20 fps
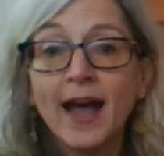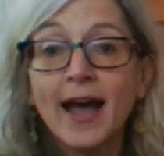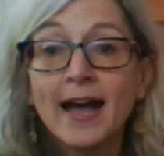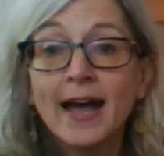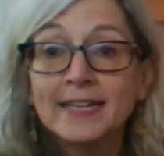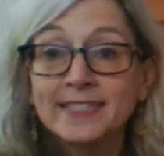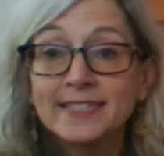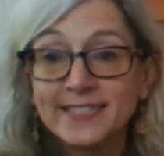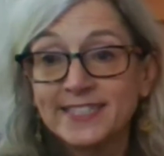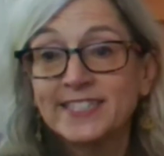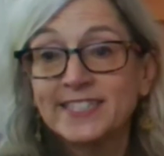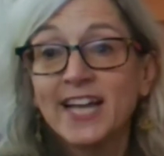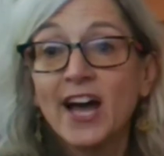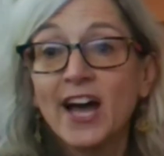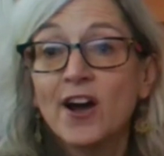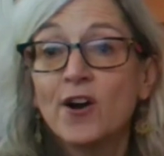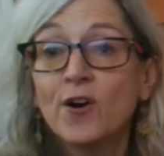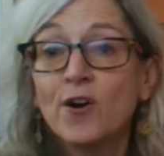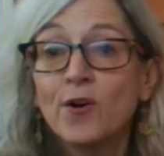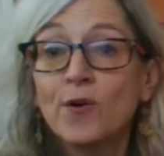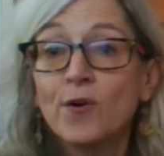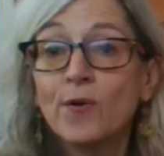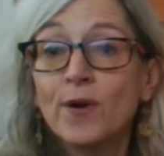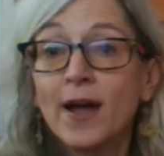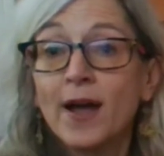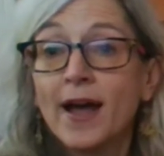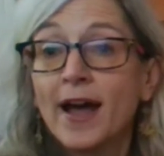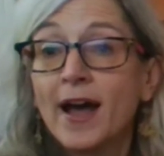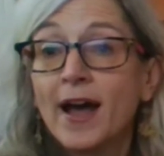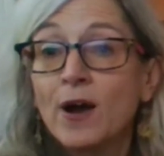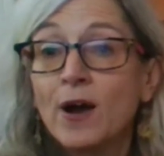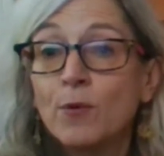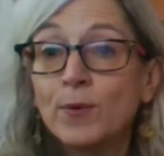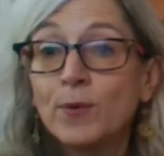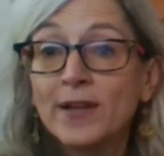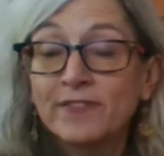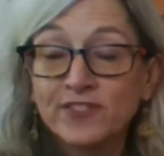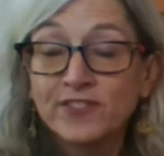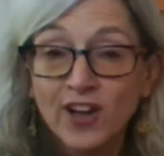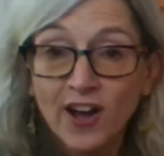So
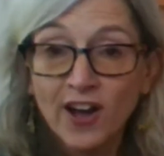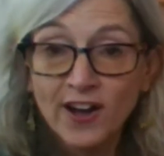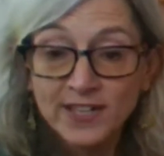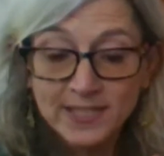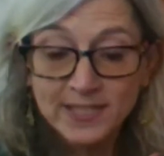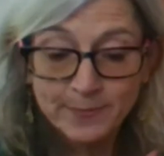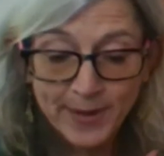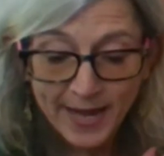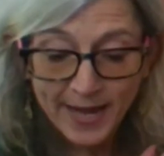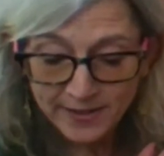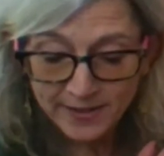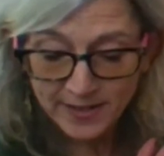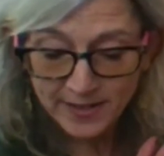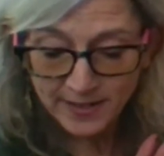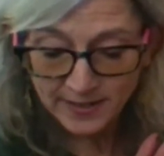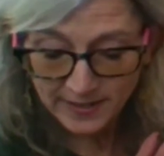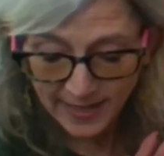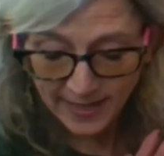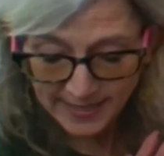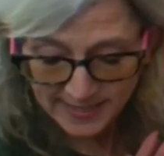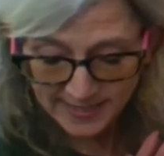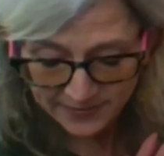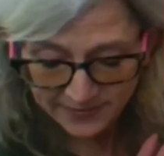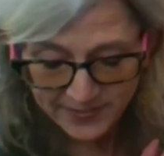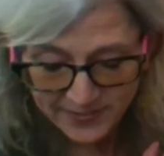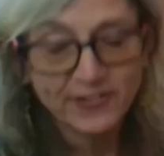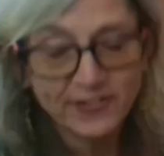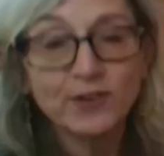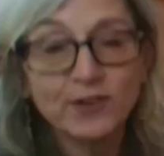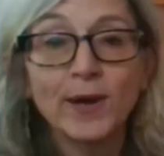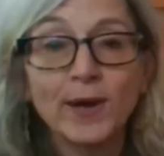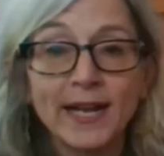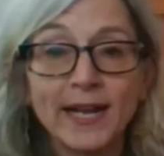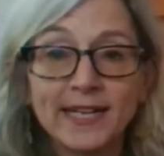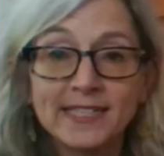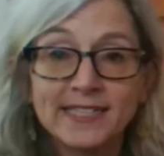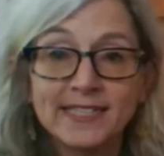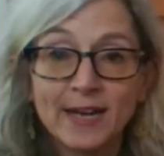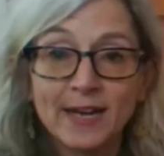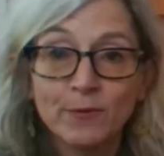we've talked about lots of different
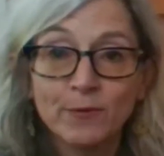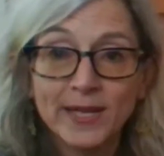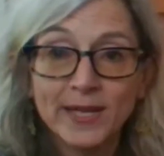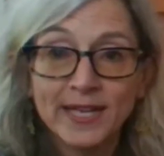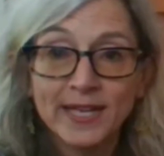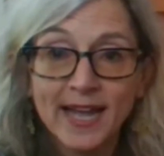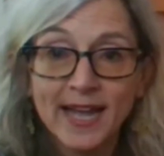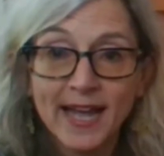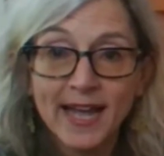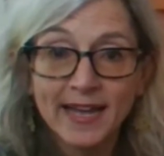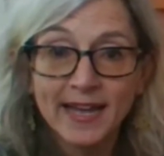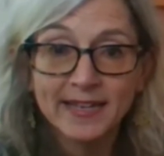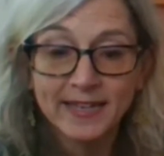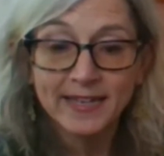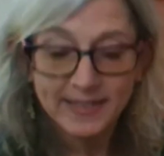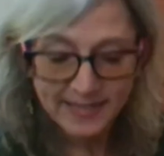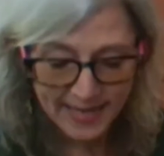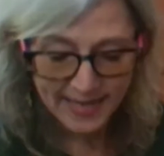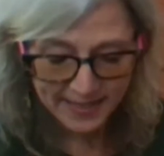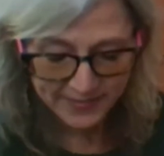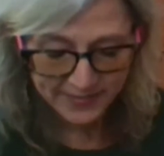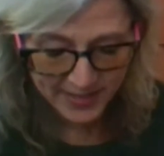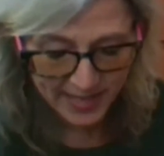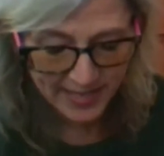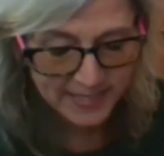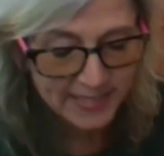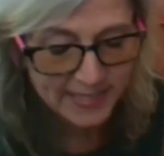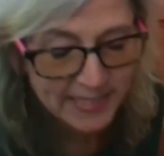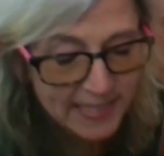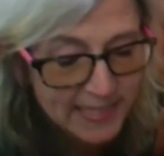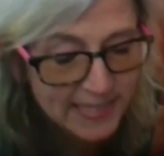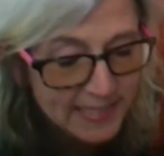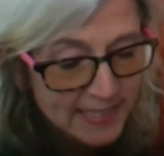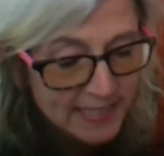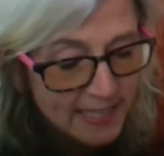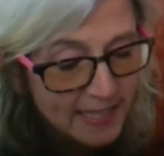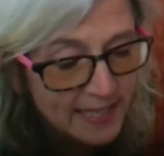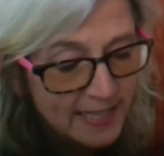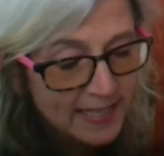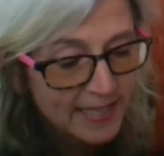ways that we can take the ideas
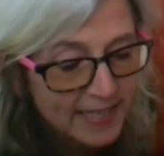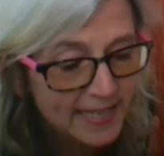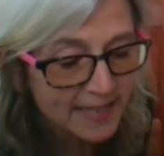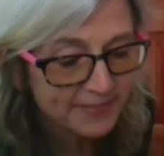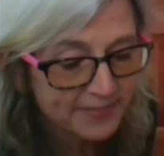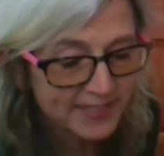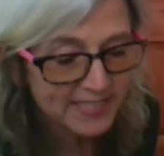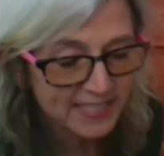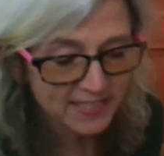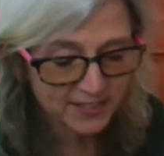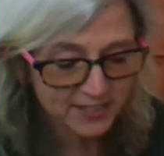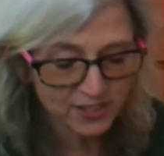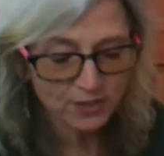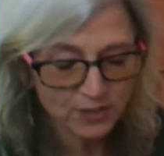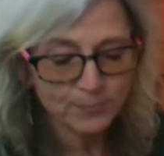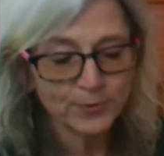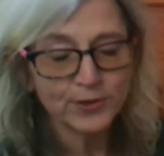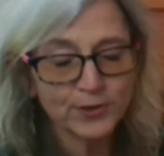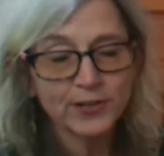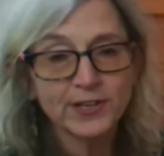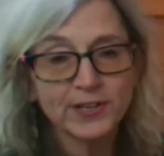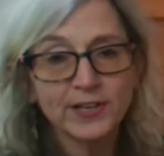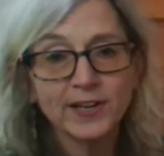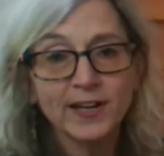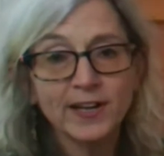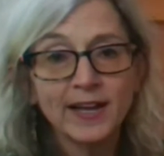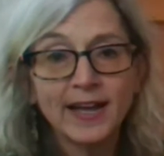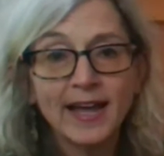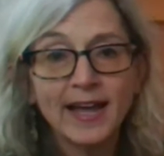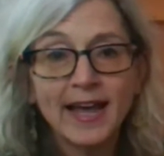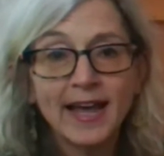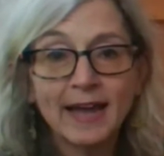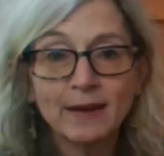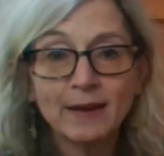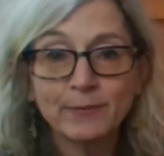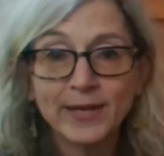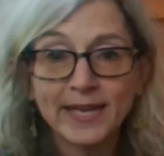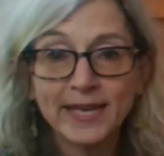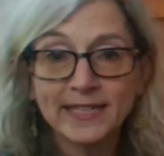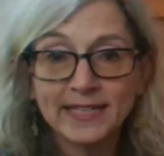in this little book and
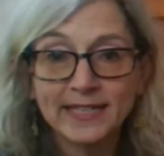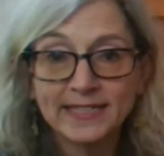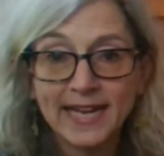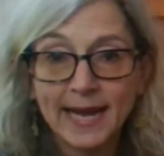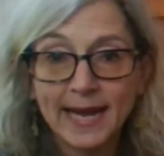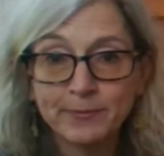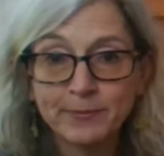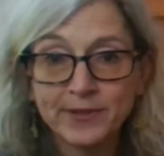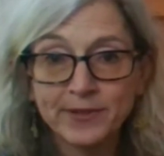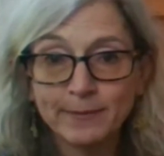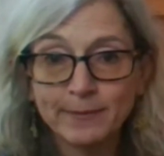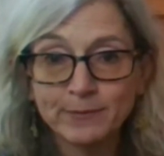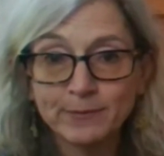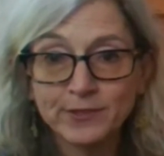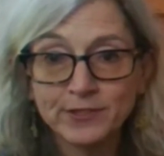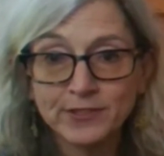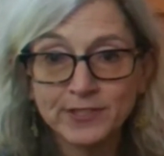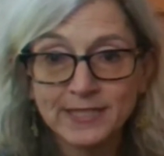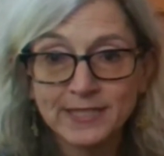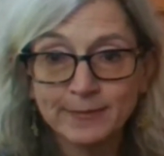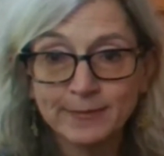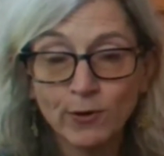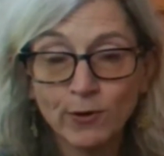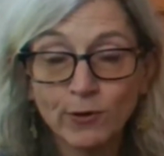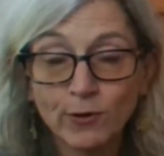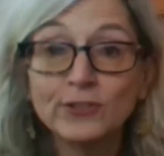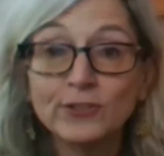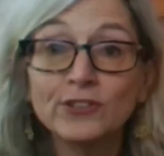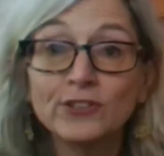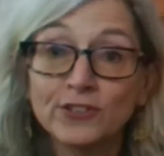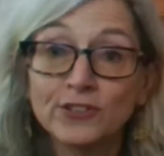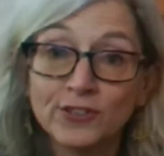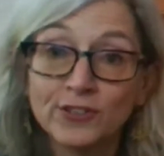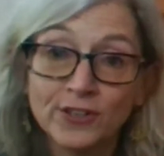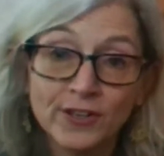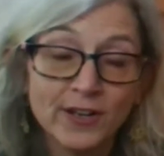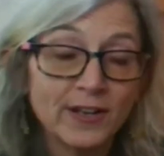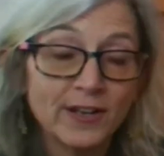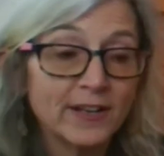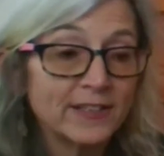we can adapt them to some older
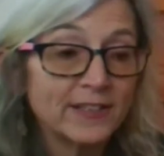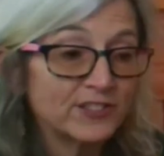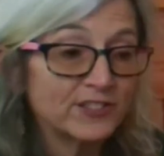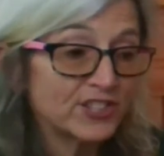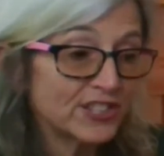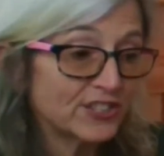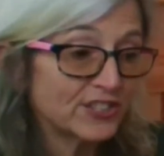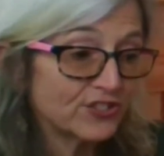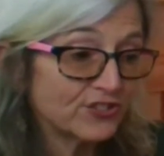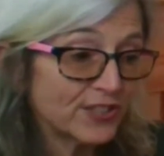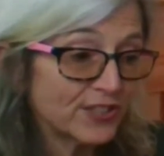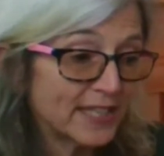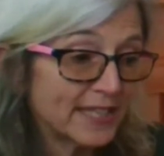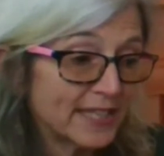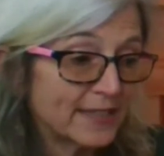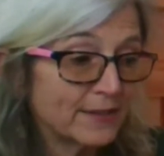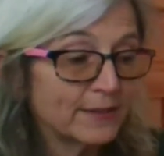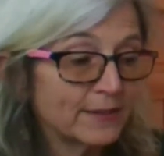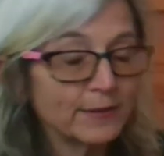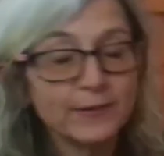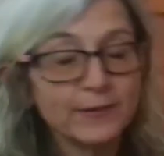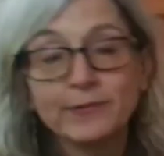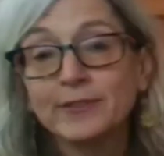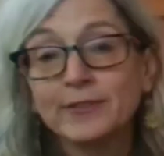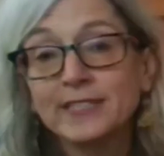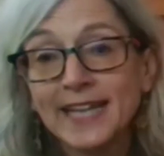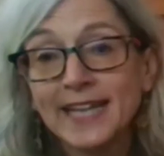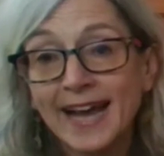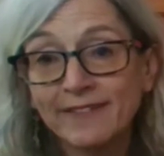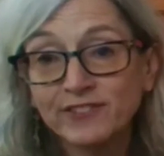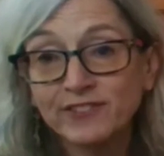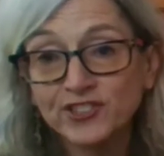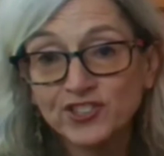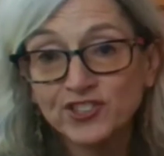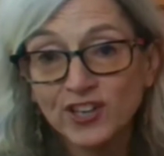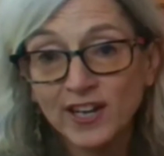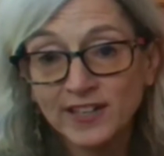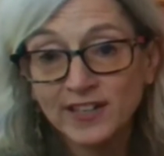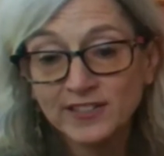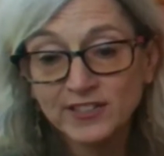children, scavenger
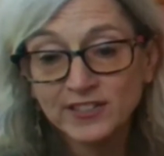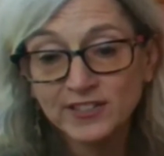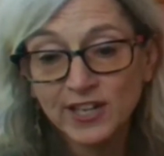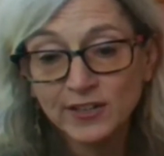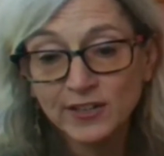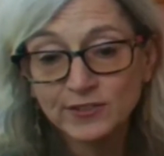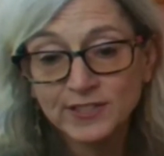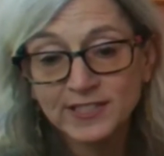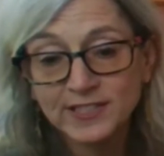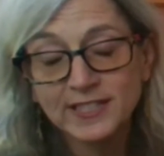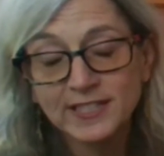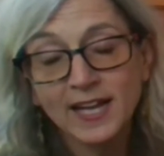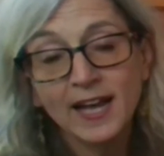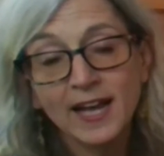hunt notes,